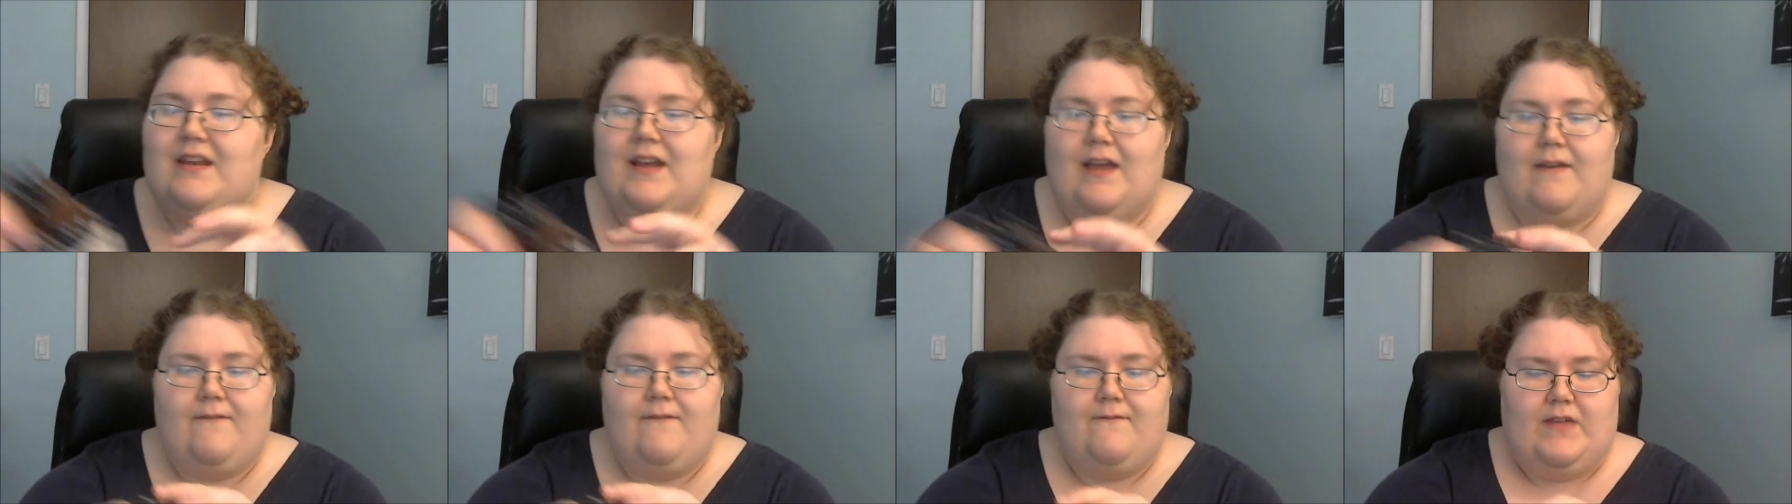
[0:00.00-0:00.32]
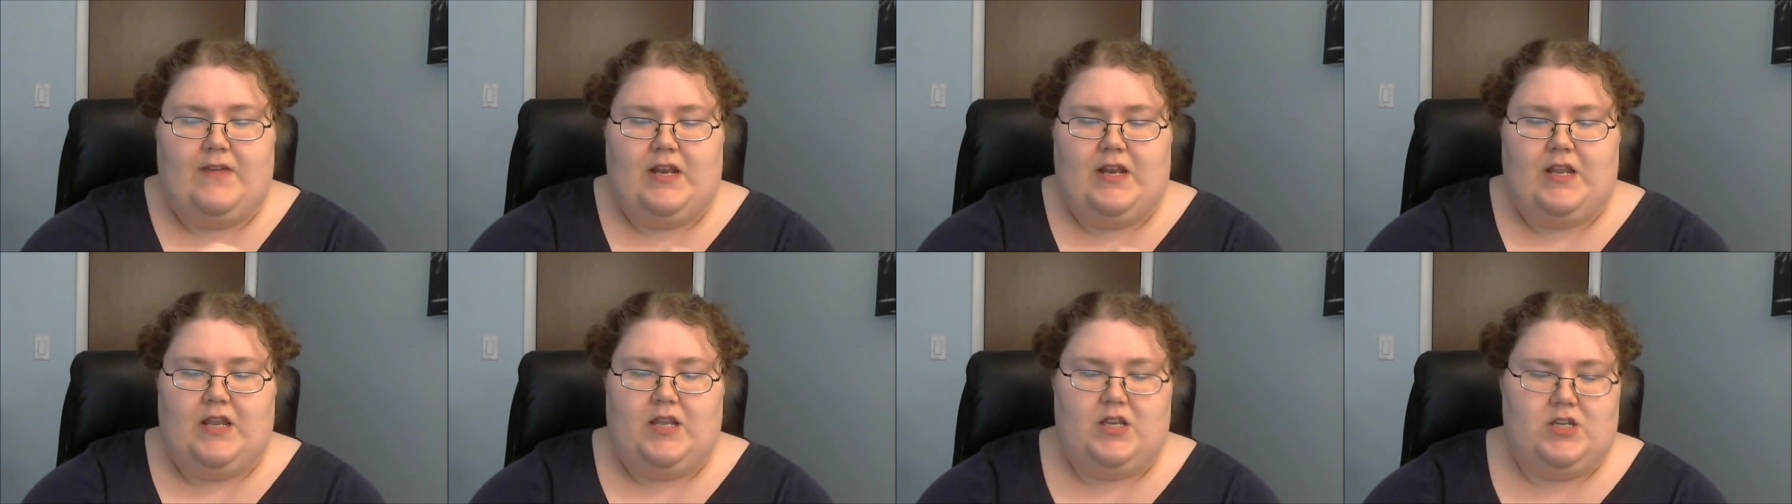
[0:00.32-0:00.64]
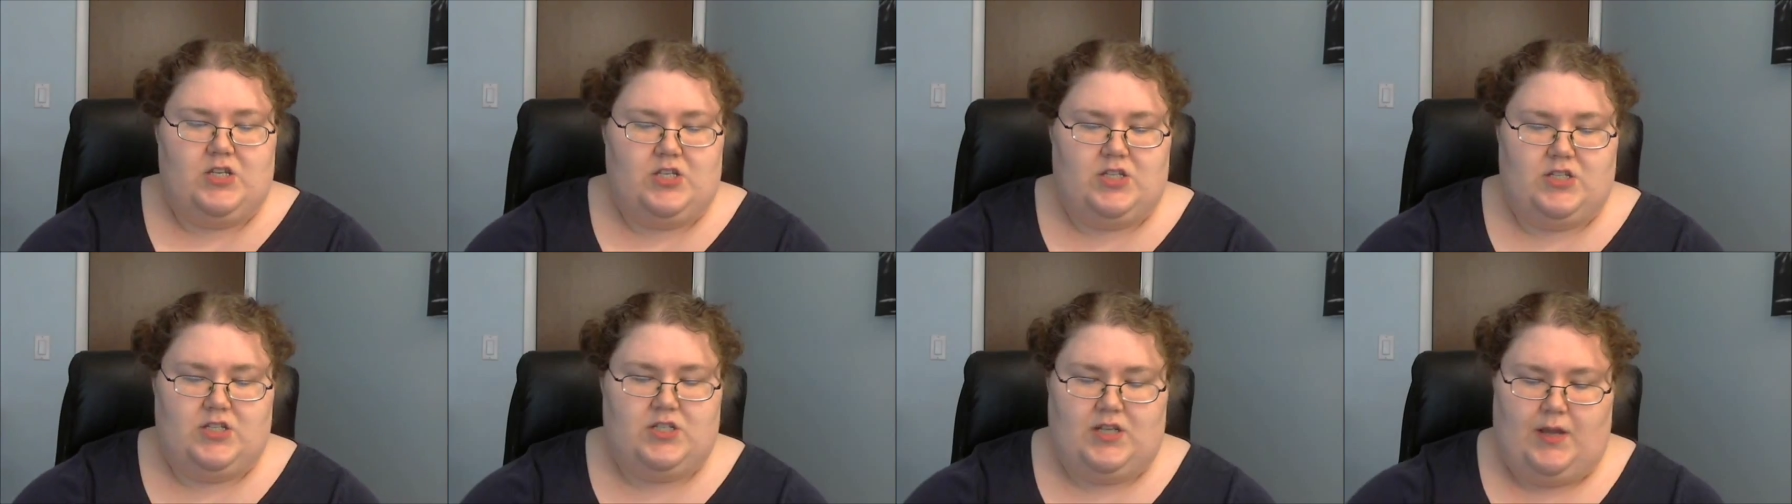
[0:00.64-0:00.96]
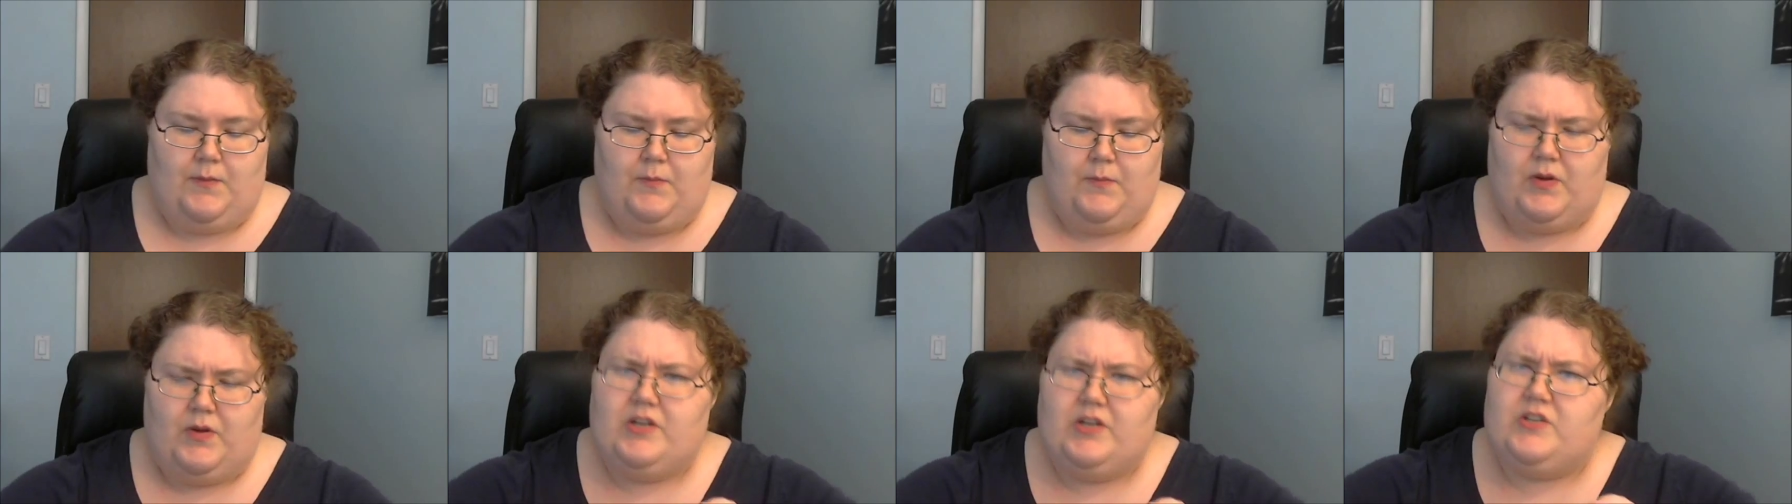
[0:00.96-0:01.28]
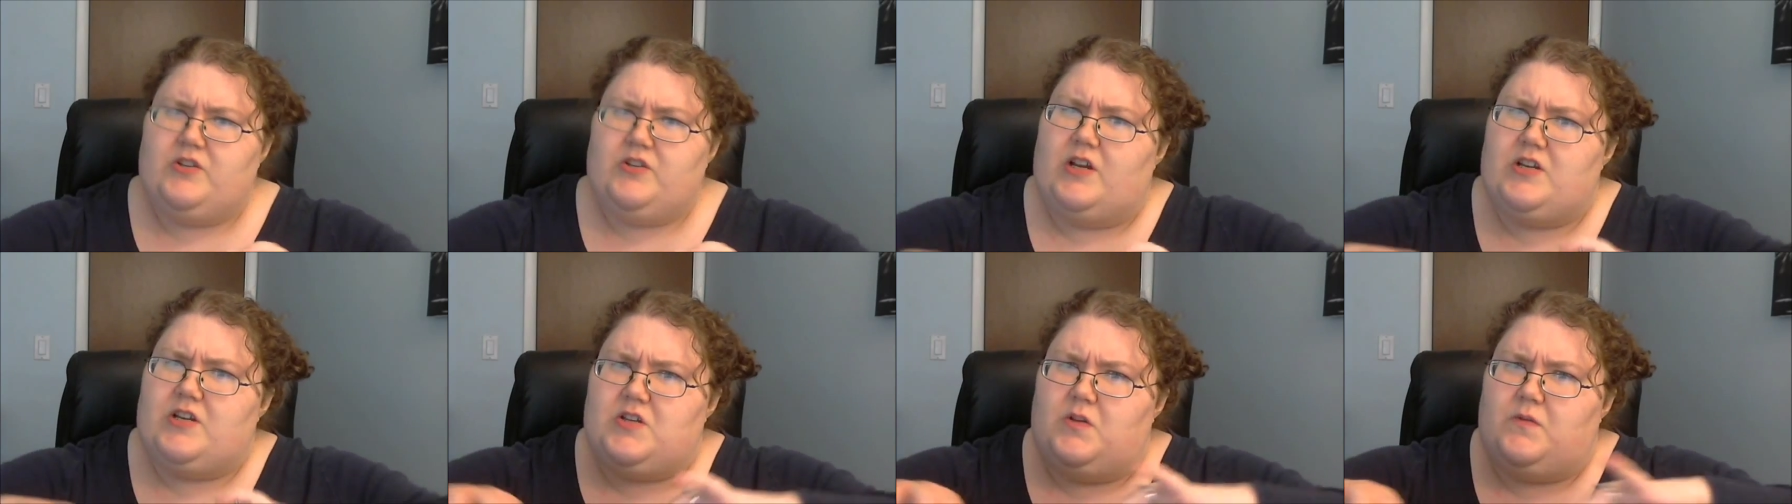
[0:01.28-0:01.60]
I finished. I'm pretty
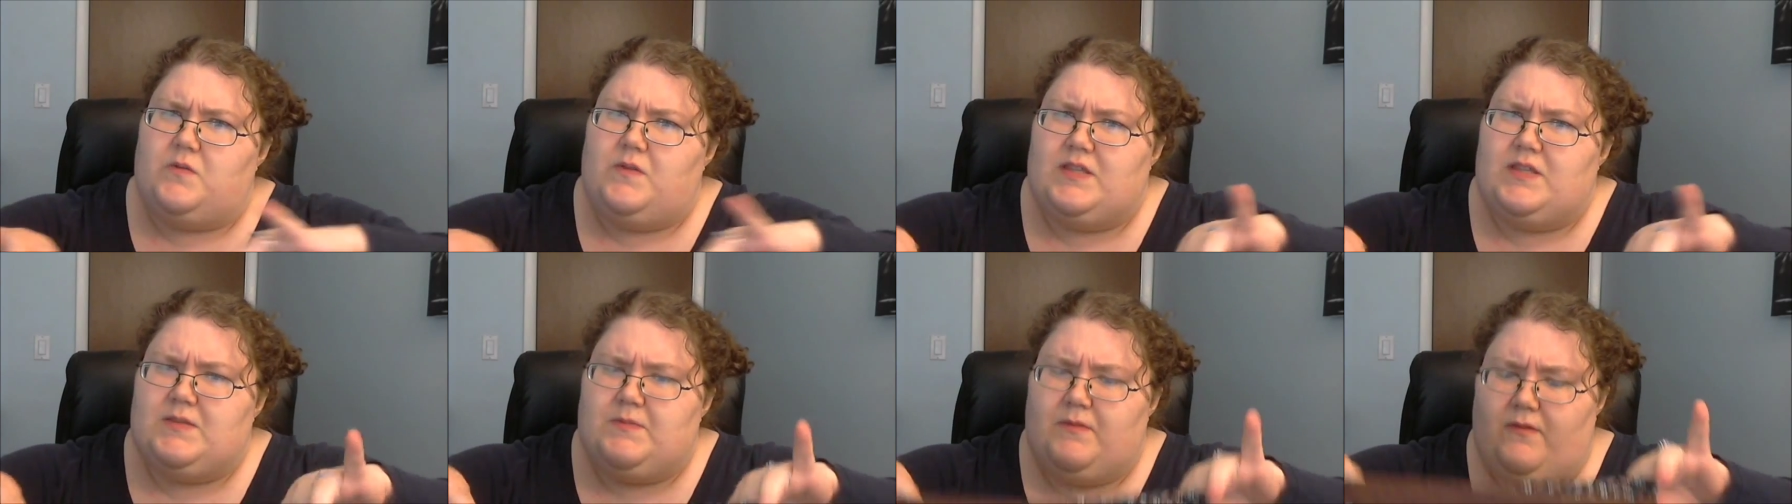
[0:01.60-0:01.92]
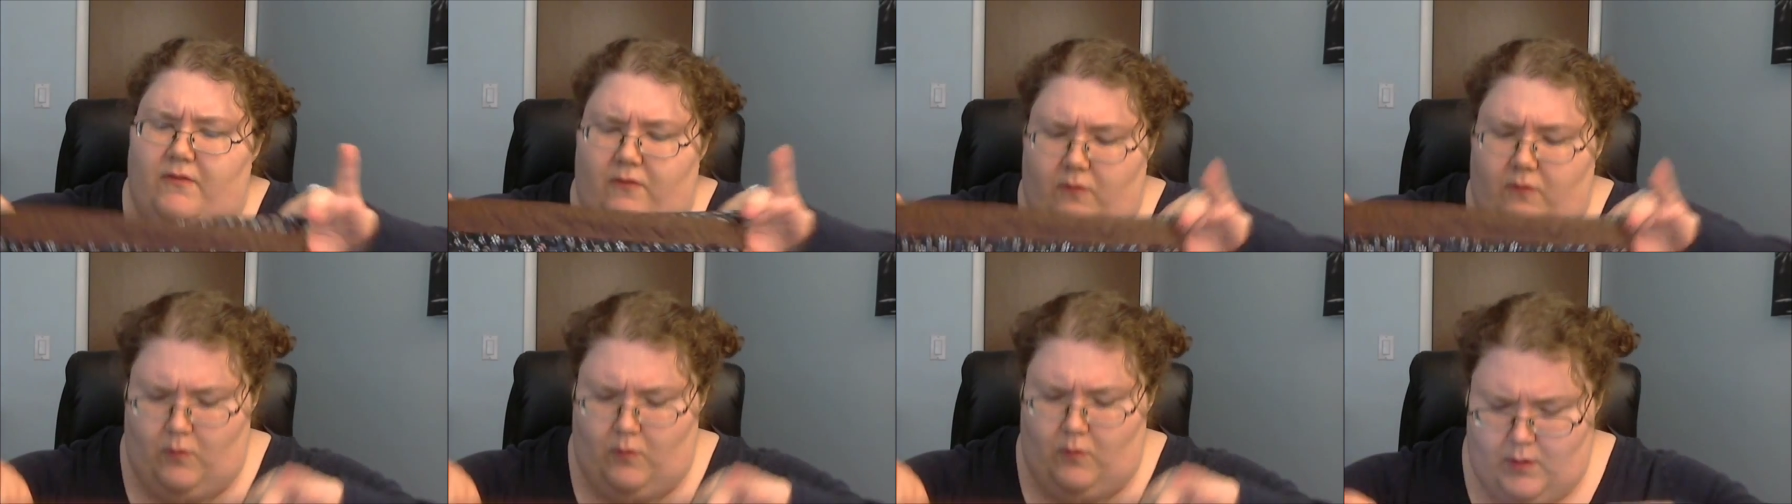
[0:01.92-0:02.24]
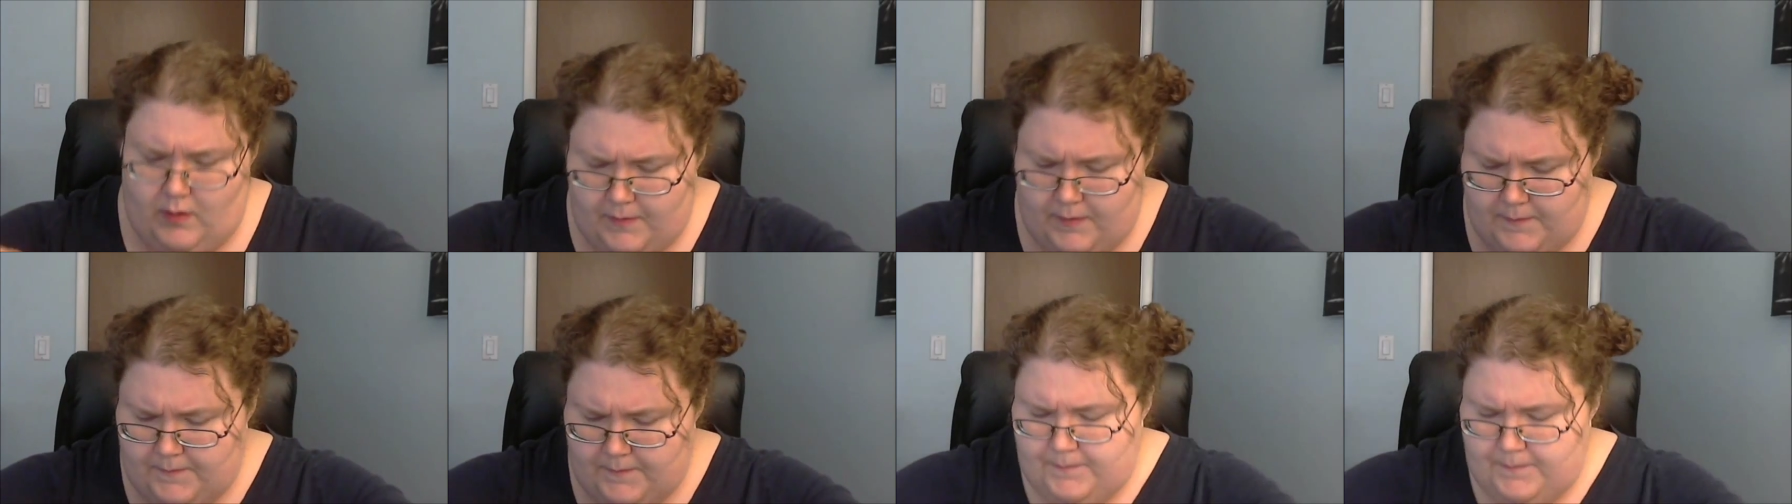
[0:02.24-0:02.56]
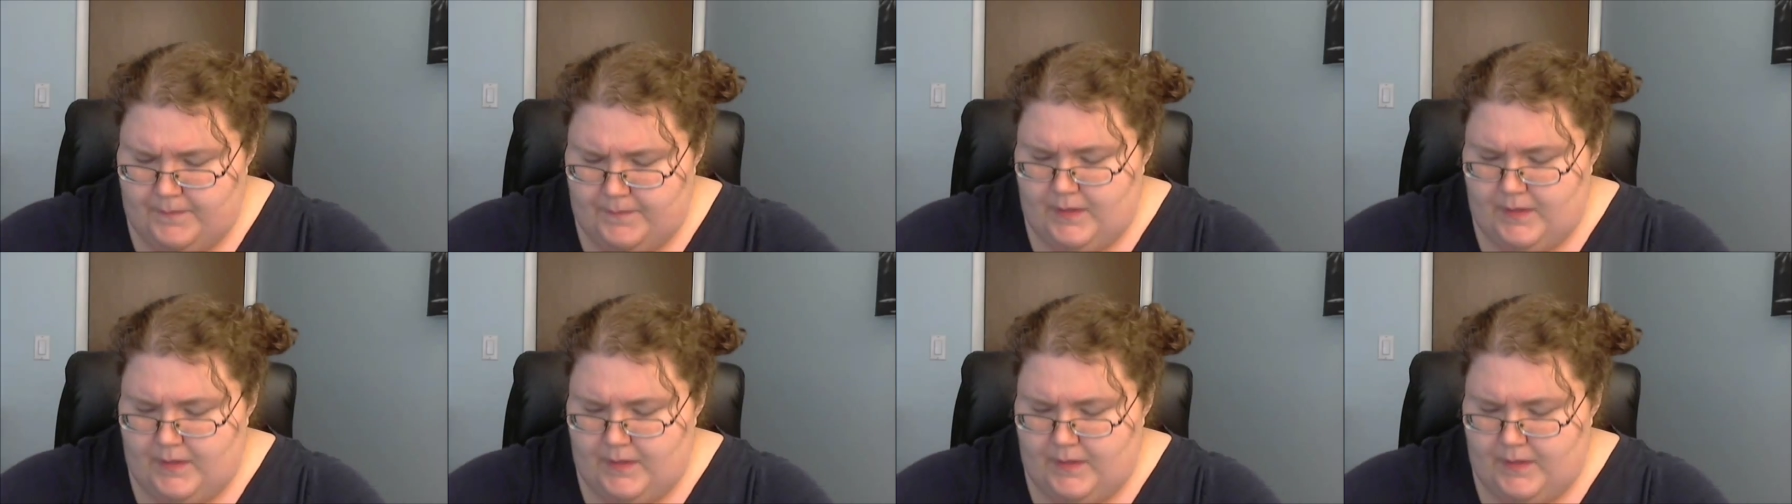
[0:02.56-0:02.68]
sure I showed these before.